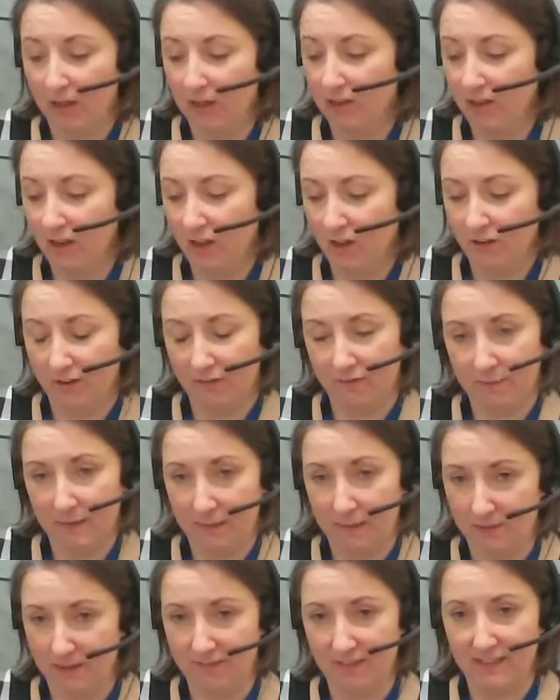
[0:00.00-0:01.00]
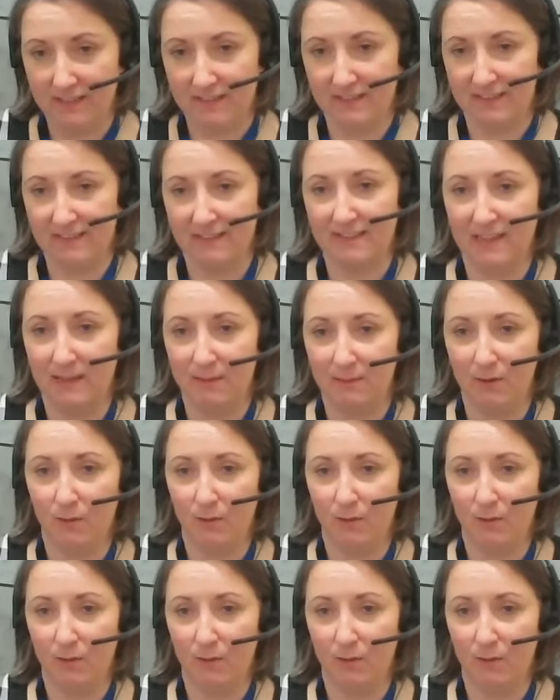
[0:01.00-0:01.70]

a lot of people have asked this same